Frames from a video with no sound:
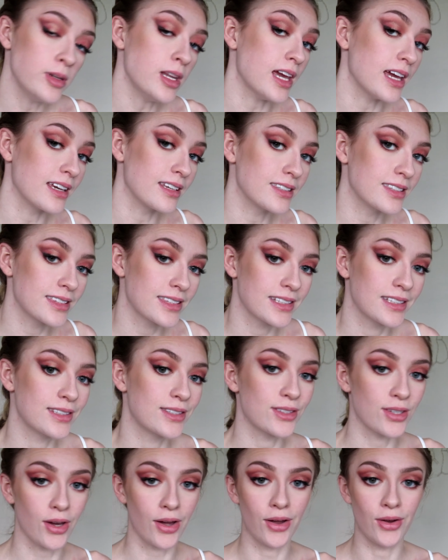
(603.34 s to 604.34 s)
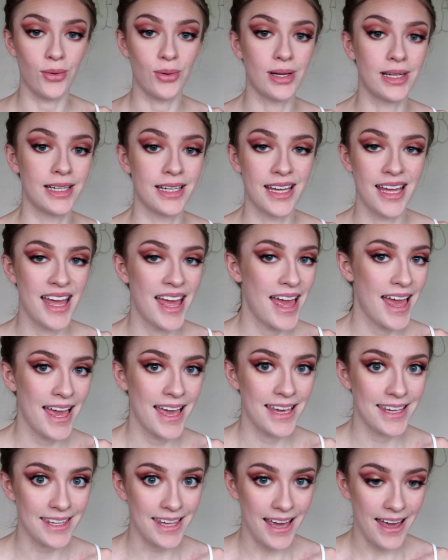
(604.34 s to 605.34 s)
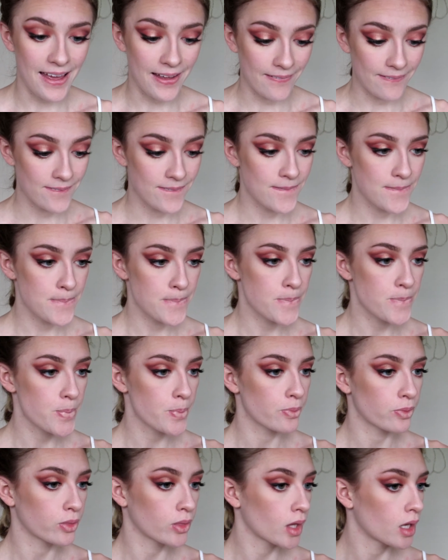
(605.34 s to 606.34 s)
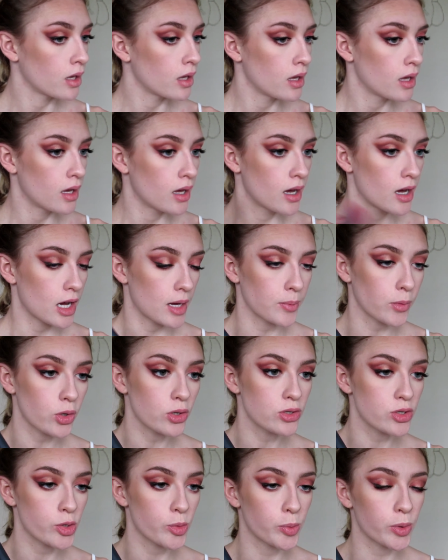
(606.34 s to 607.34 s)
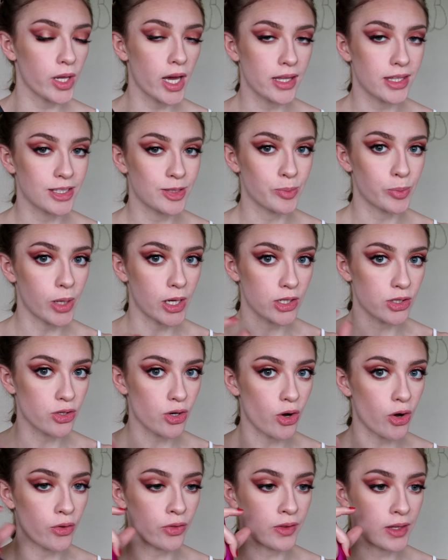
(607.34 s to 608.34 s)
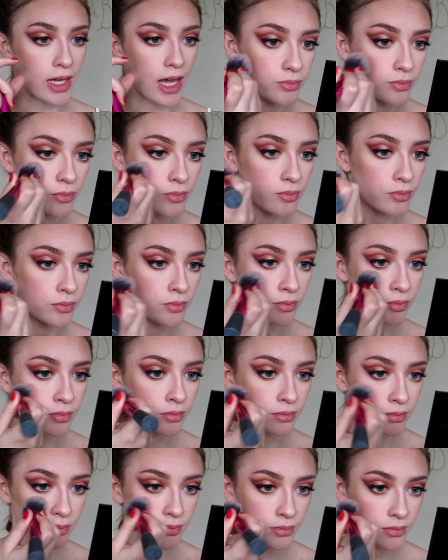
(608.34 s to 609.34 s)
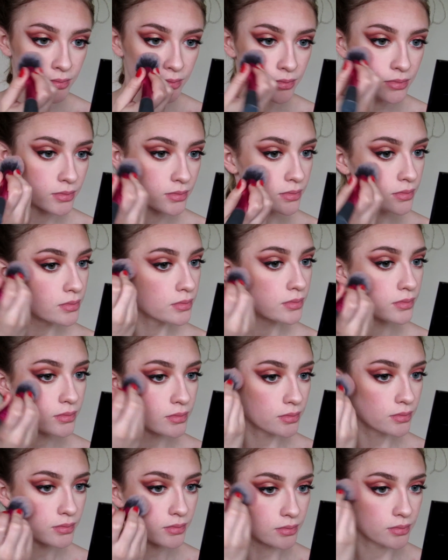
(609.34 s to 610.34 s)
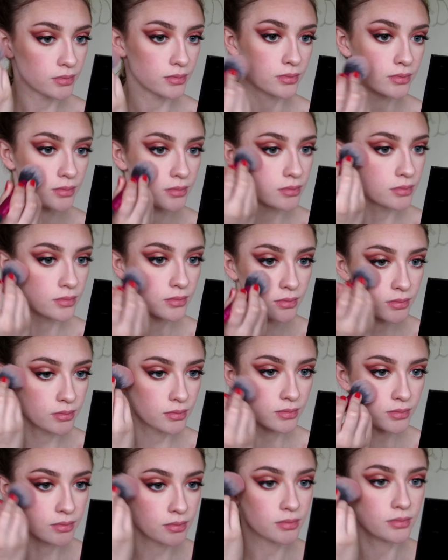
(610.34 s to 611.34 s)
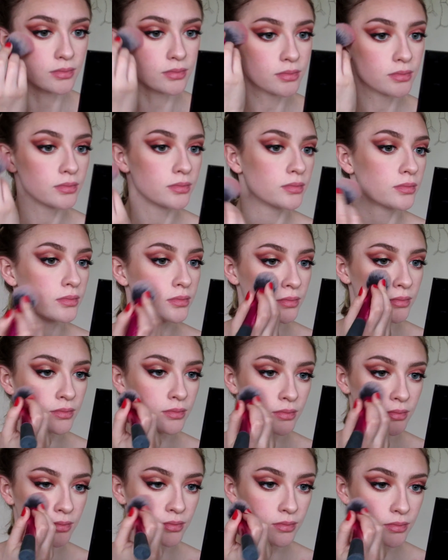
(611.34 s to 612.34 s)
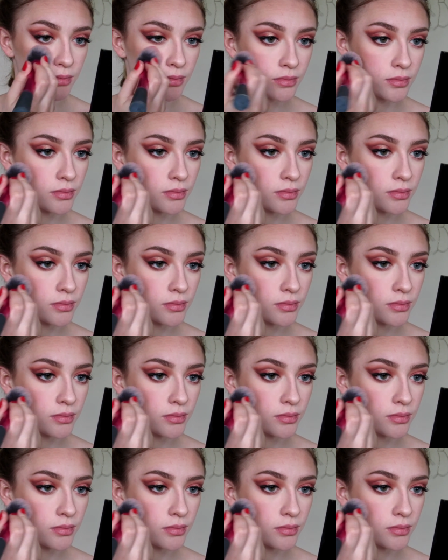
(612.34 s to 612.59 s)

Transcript: NYX, so yeah. I'm going to apply this blush on the apples of the cheeks and blend it upwards into that bronzer.